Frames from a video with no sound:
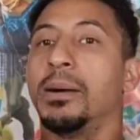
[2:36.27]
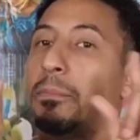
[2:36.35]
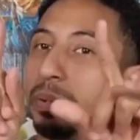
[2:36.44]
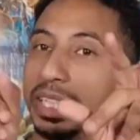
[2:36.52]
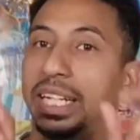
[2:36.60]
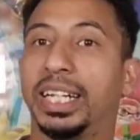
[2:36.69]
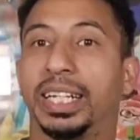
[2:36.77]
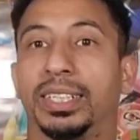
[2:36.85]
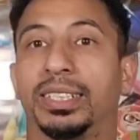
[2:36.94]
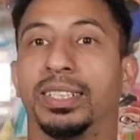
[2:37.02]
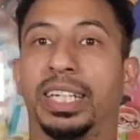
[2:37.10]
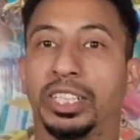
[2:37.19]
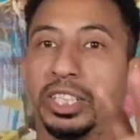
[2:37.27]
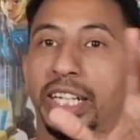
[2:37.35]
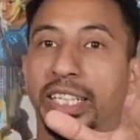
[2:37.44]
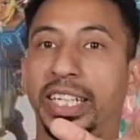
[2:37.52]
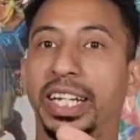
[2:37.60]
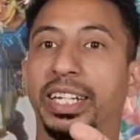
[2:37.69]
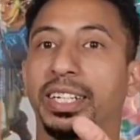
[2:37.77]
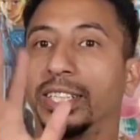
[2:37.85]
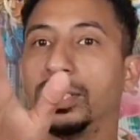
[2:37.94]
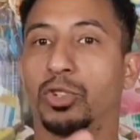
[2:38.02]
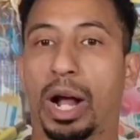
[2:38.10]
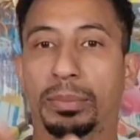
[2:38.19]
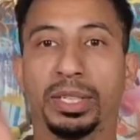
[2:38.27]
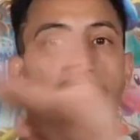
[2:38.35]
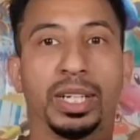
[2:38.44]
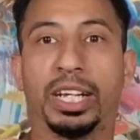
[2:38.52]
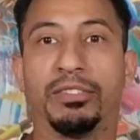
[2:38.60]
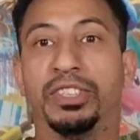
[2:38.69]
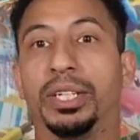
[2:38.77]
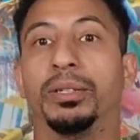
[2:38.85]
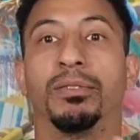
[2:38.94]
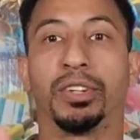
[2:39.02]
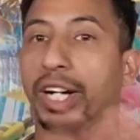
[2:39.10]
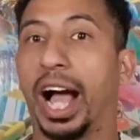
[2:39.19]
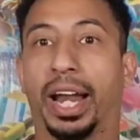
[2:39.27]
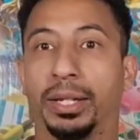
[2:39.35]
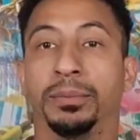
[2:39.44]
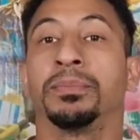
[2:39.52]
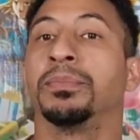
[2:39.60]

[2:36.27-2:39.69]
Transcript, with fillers: But they didn't. They, they did it, dropped it, left it, forgot it.